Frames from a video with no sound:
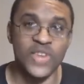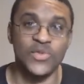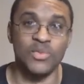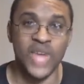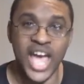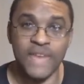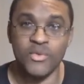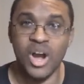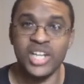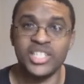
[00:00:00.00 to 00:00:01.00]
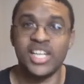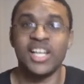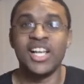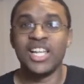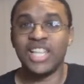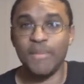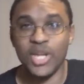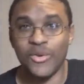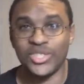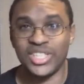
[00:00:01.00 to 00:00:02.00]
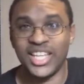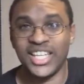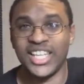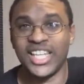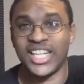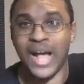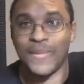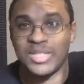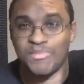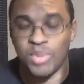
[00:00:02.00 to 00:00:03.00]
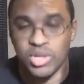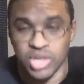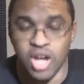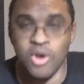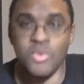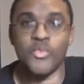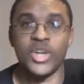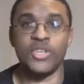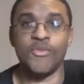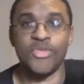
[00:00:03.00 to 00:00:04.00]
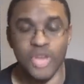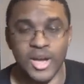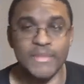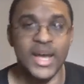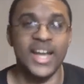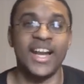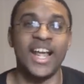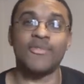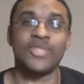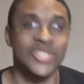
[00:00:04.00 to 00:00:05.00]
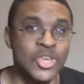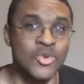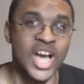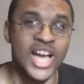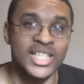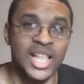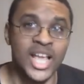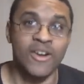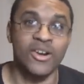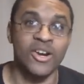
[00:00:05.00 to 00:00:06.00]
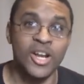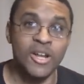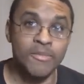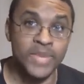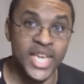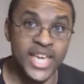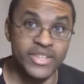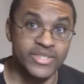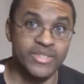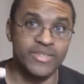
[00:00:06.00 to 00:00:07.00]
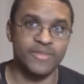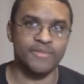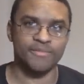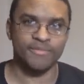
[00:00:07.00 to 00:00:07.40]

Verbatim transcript: If you have watched it, let me know what you think in the comments below, what you thought about it, and I will see you guys later. Peace.